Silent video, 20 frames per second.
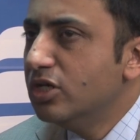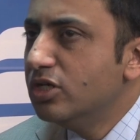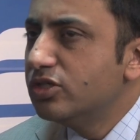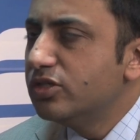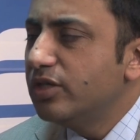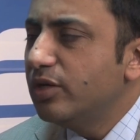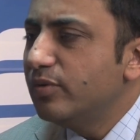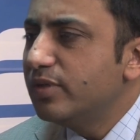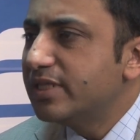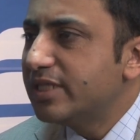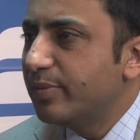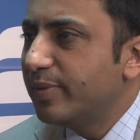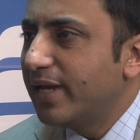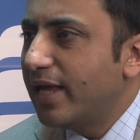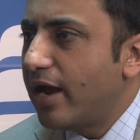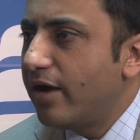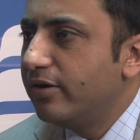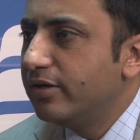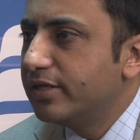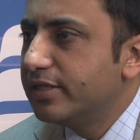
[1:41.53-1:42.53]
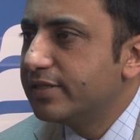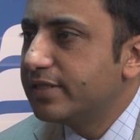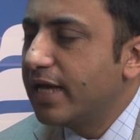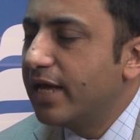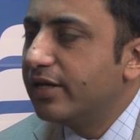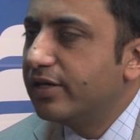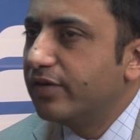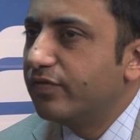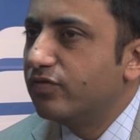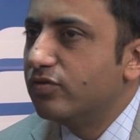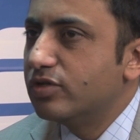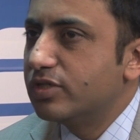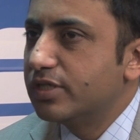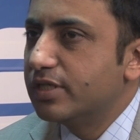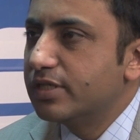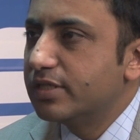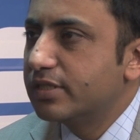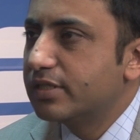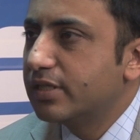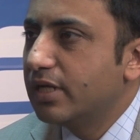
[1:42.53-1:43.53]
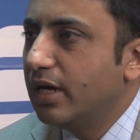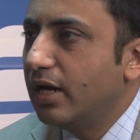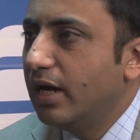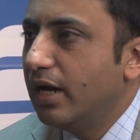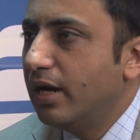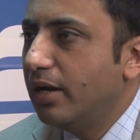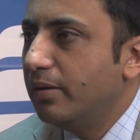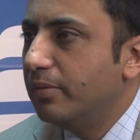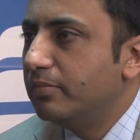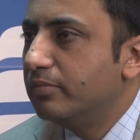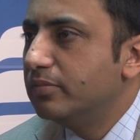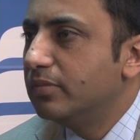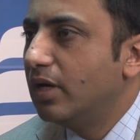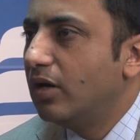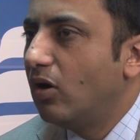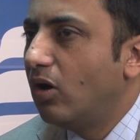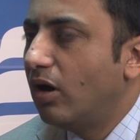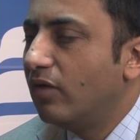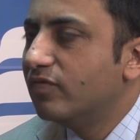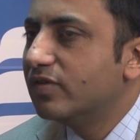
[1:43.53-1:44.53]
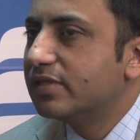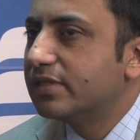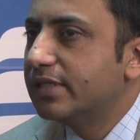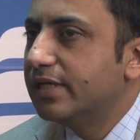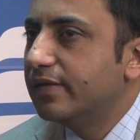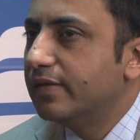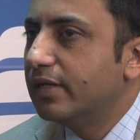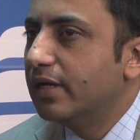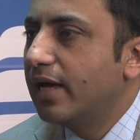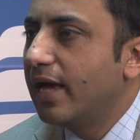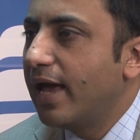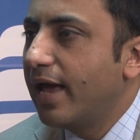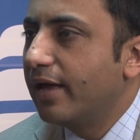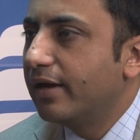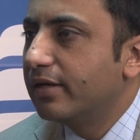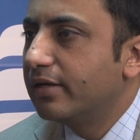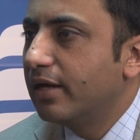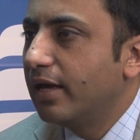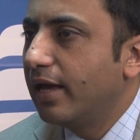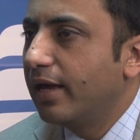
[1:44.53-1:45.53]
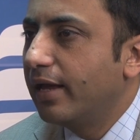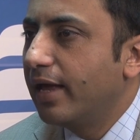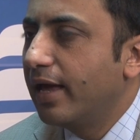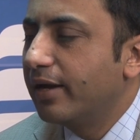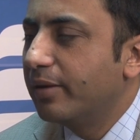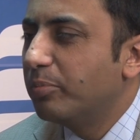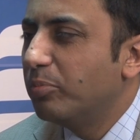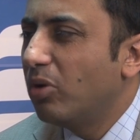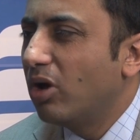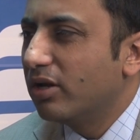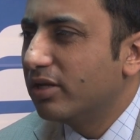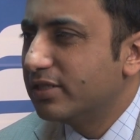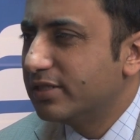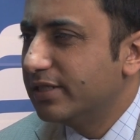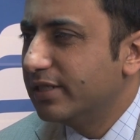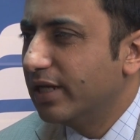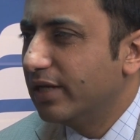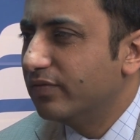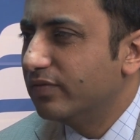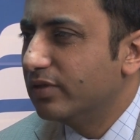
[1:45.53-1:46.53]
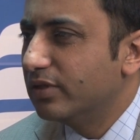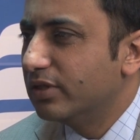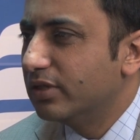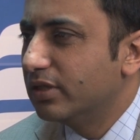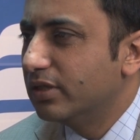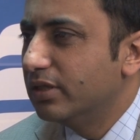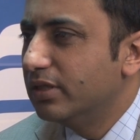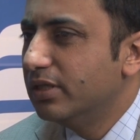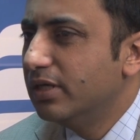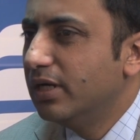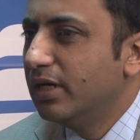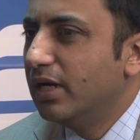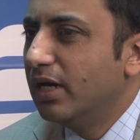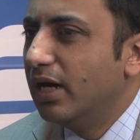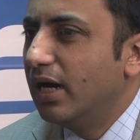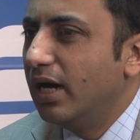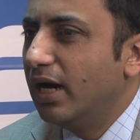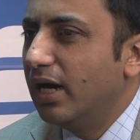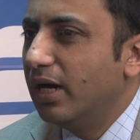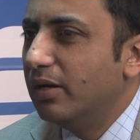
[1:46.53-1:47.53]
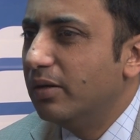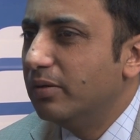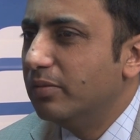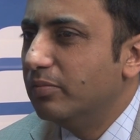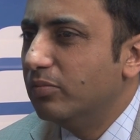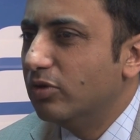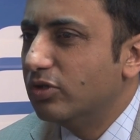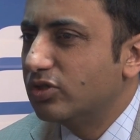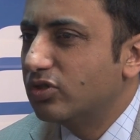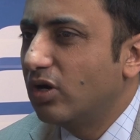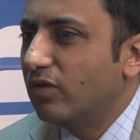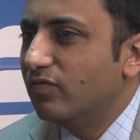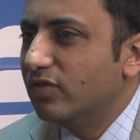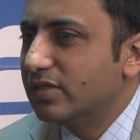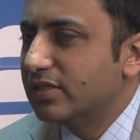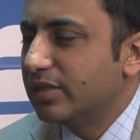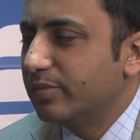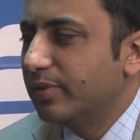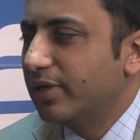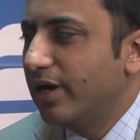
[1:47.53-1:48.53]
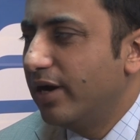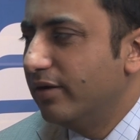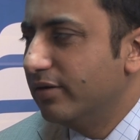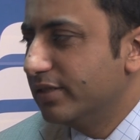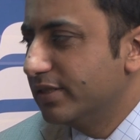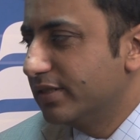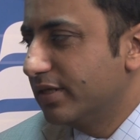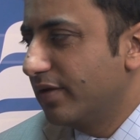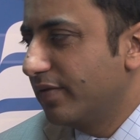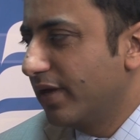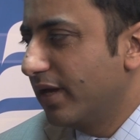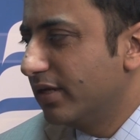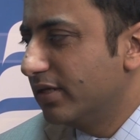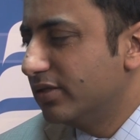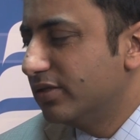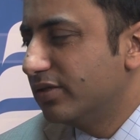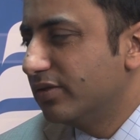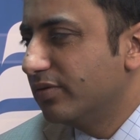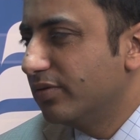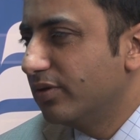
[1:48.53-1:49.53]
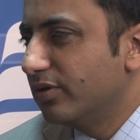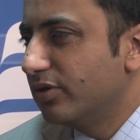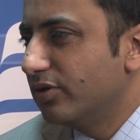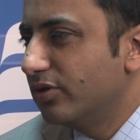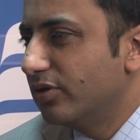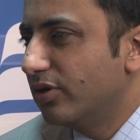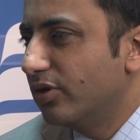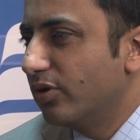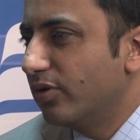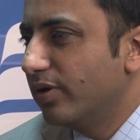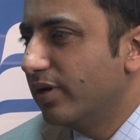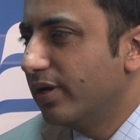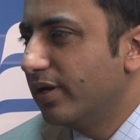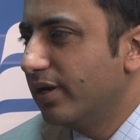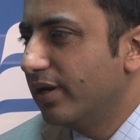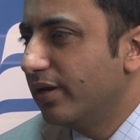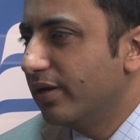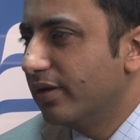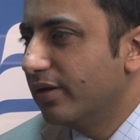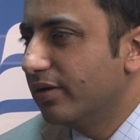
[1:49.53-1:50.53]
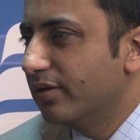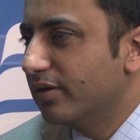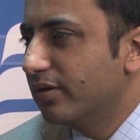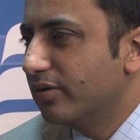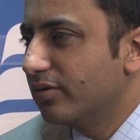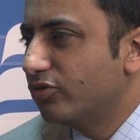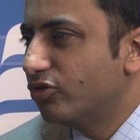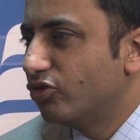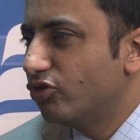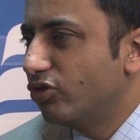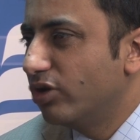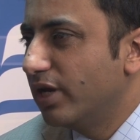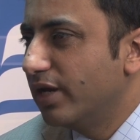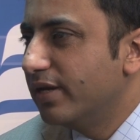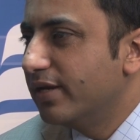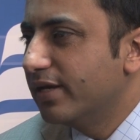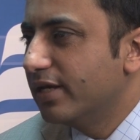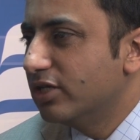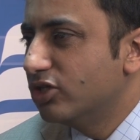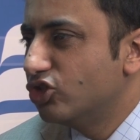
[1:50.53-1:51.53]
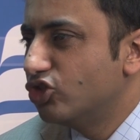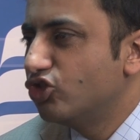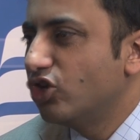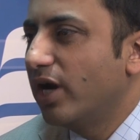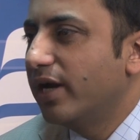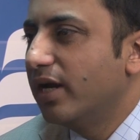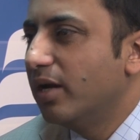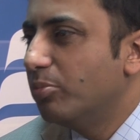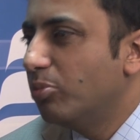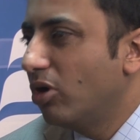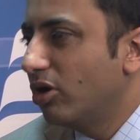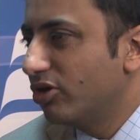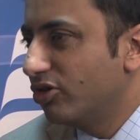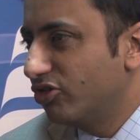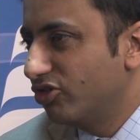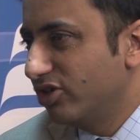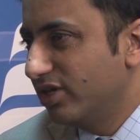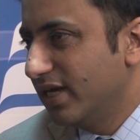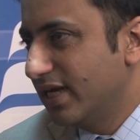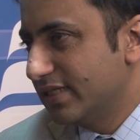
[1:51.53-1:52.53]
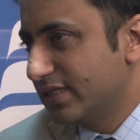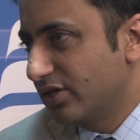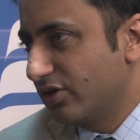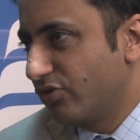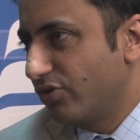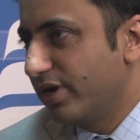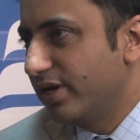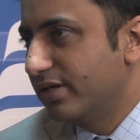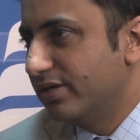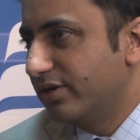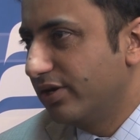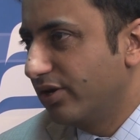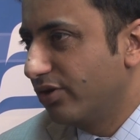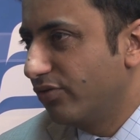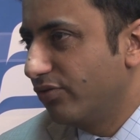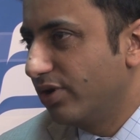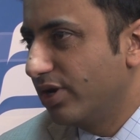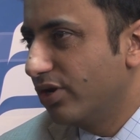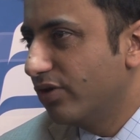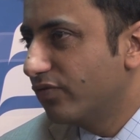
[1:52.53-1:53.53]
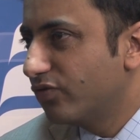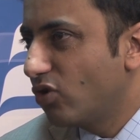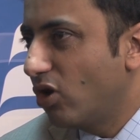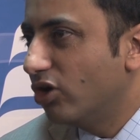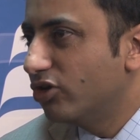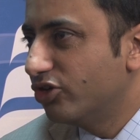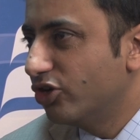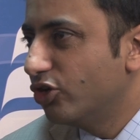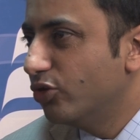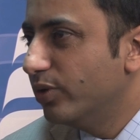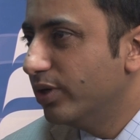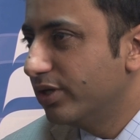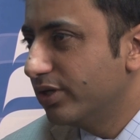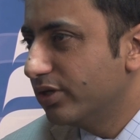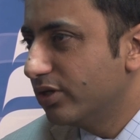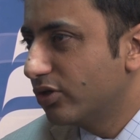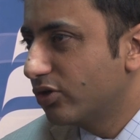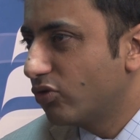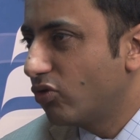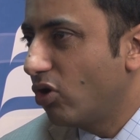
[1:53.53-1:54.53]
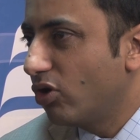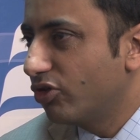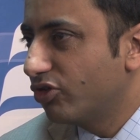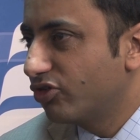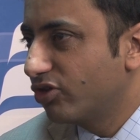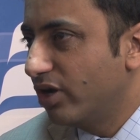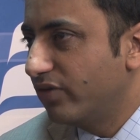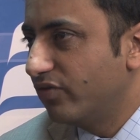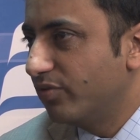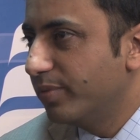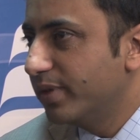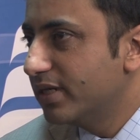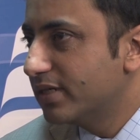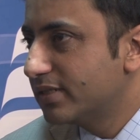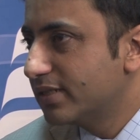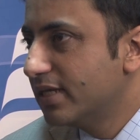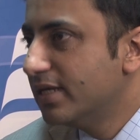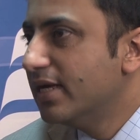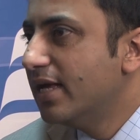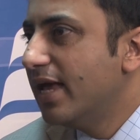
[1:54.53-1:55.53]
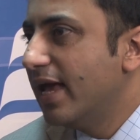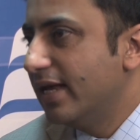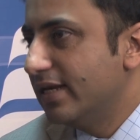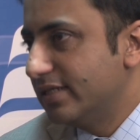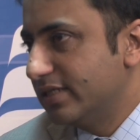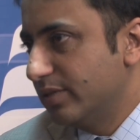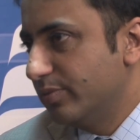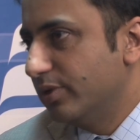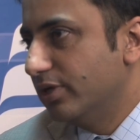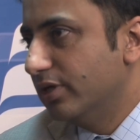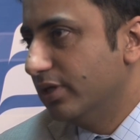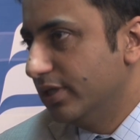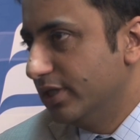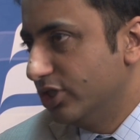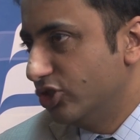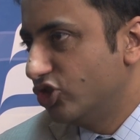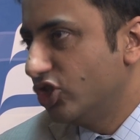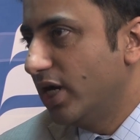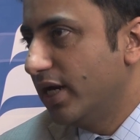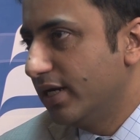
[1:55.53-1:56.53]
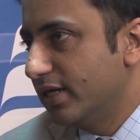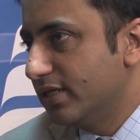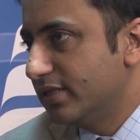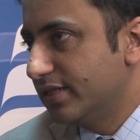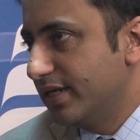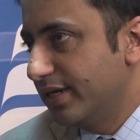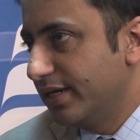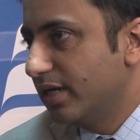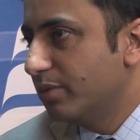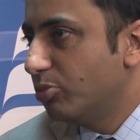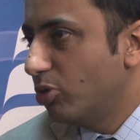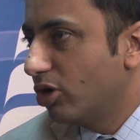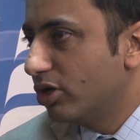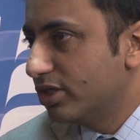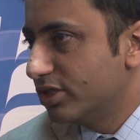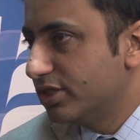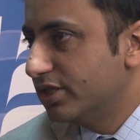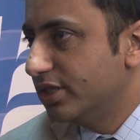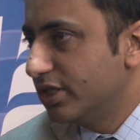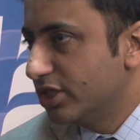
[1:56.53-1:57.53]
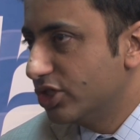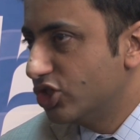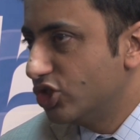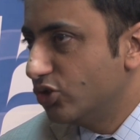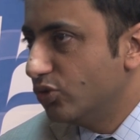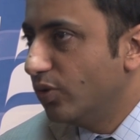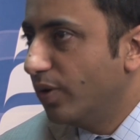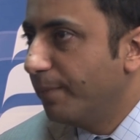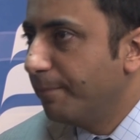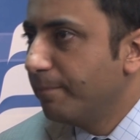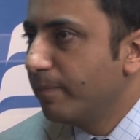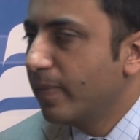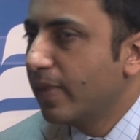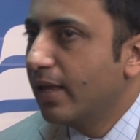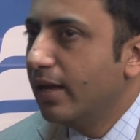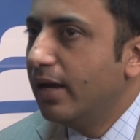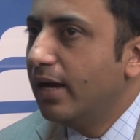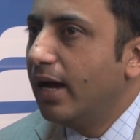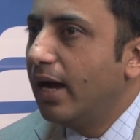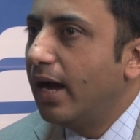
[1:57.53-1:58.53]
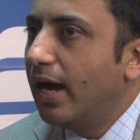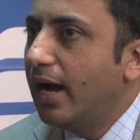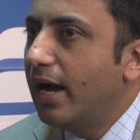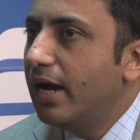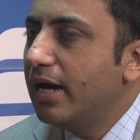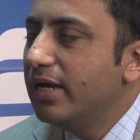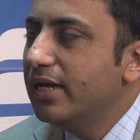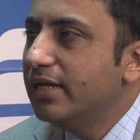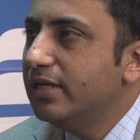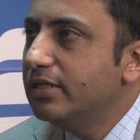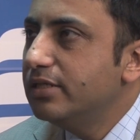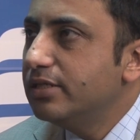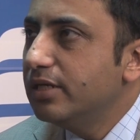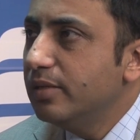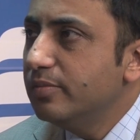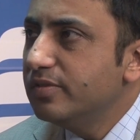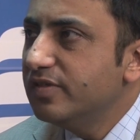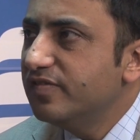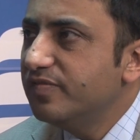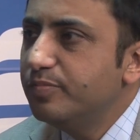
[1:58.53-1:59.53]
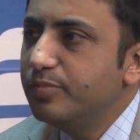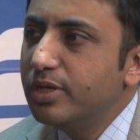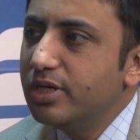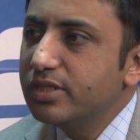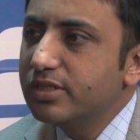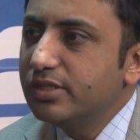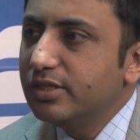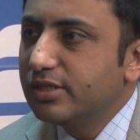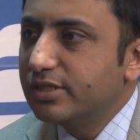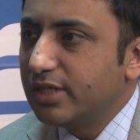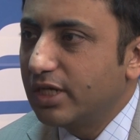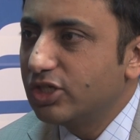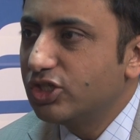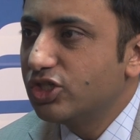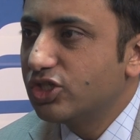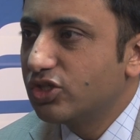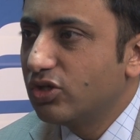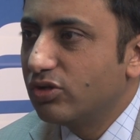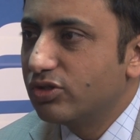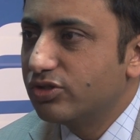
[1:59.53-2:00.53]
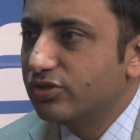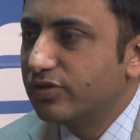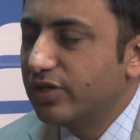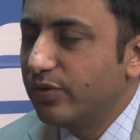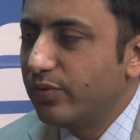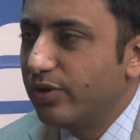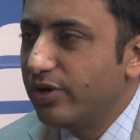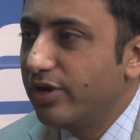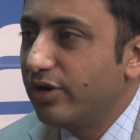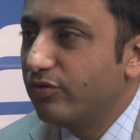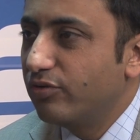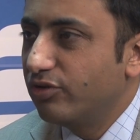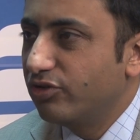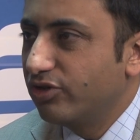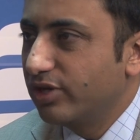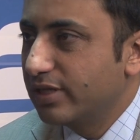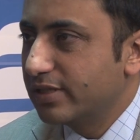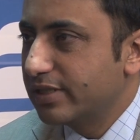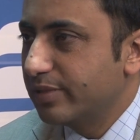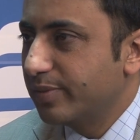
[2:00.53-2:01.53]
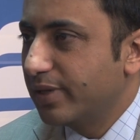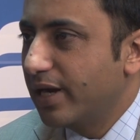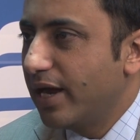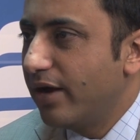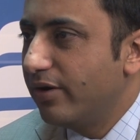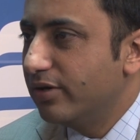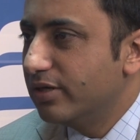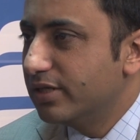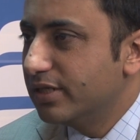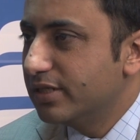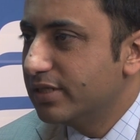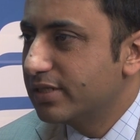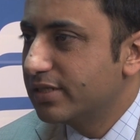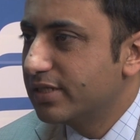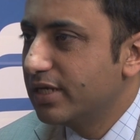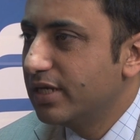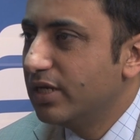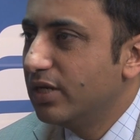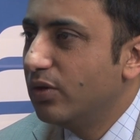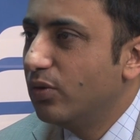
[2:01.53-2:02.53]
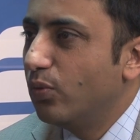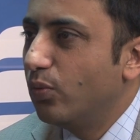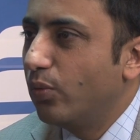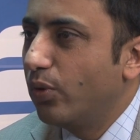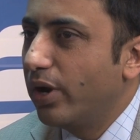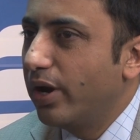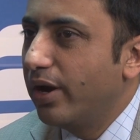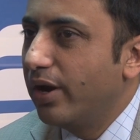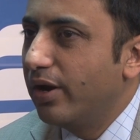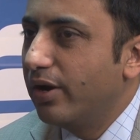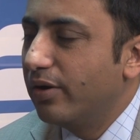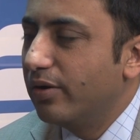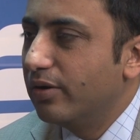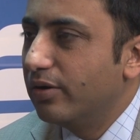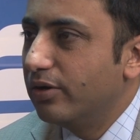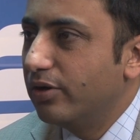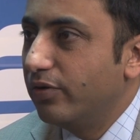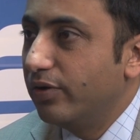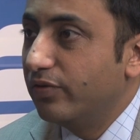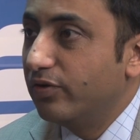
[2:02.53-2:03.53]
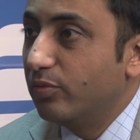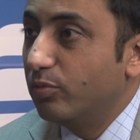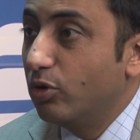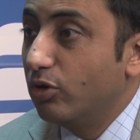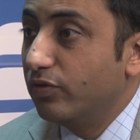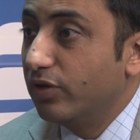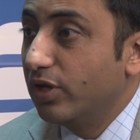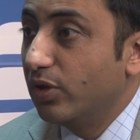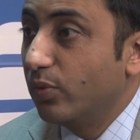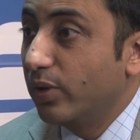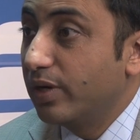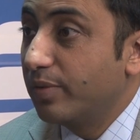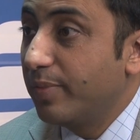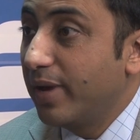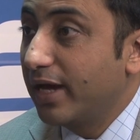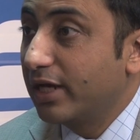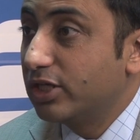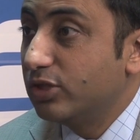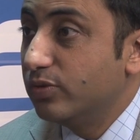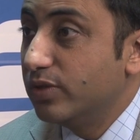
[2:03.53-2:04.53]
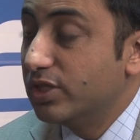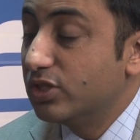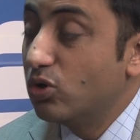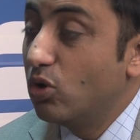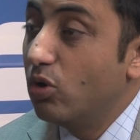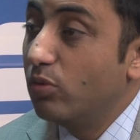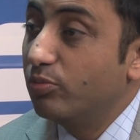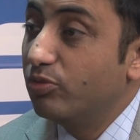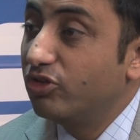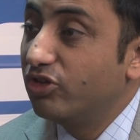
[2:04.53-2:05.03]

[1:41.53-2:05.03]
So there were similarities and differences. Um, obviously, the, at, at, at a policy level, the uh, most obvious similarities are that you know Indian. India's China policy has a great degree of continuity across governments, and similarly China's India policy does too. Uh, in terms of personal touches also, there were interesting similarities where Narendra Modi went back to his home